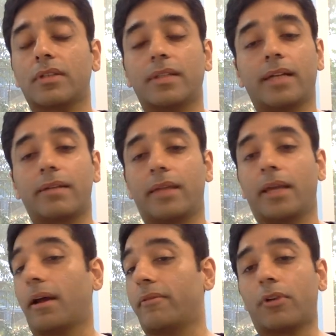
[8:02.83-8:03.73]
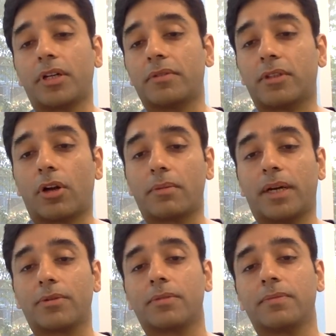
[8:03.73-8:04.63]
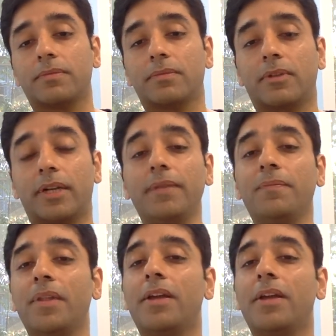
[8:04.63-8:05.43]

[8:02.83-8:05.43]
that they have not even thought about, right?